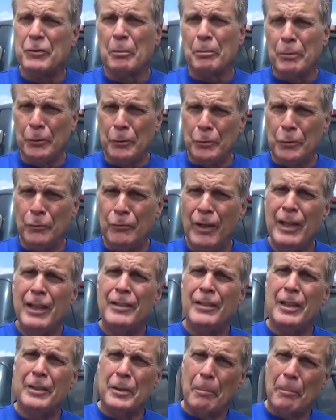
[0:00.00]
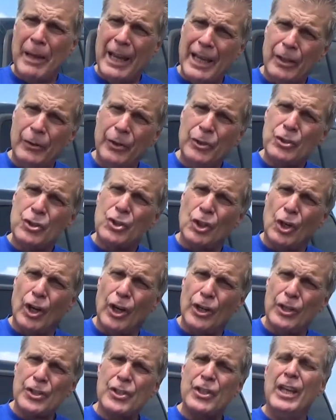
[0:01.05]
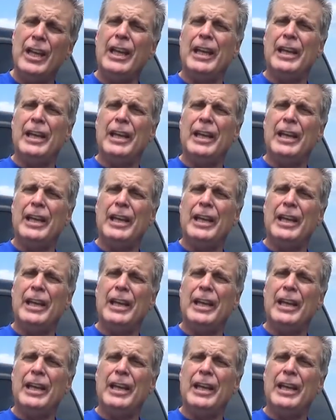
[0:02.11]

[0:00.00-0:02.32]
prove that the battery is charged